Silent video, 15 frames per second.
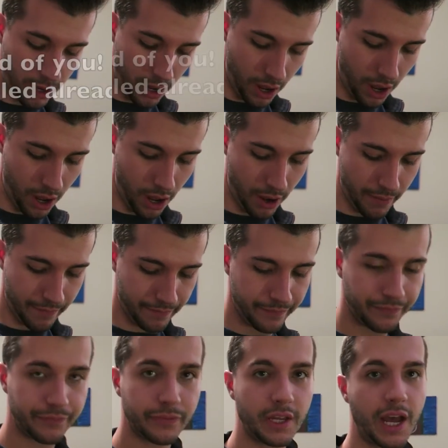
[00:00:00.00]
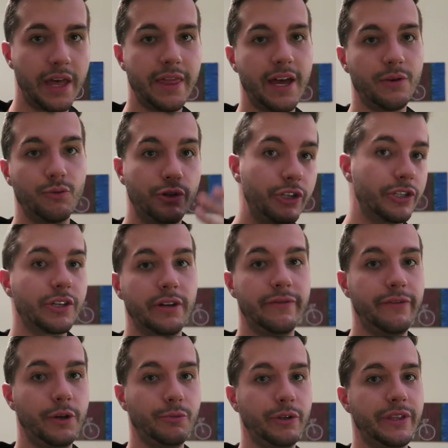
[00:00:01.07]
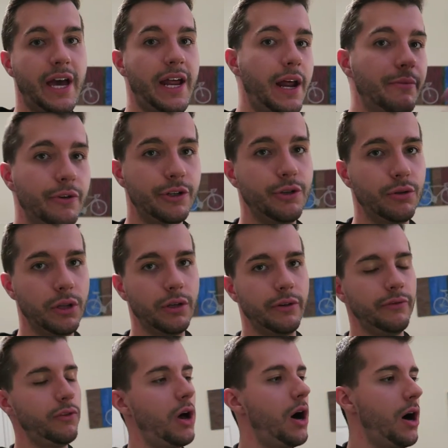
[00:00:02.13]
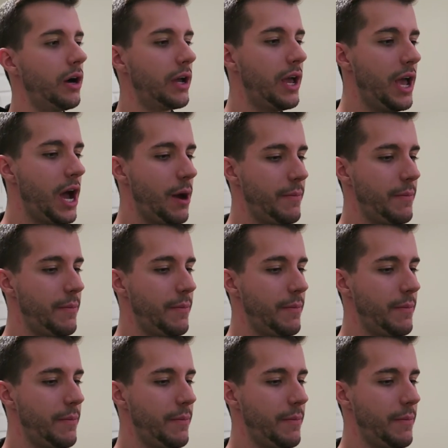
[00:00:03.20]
And then we're just gonna film with that. I'm gonna do a little vlog.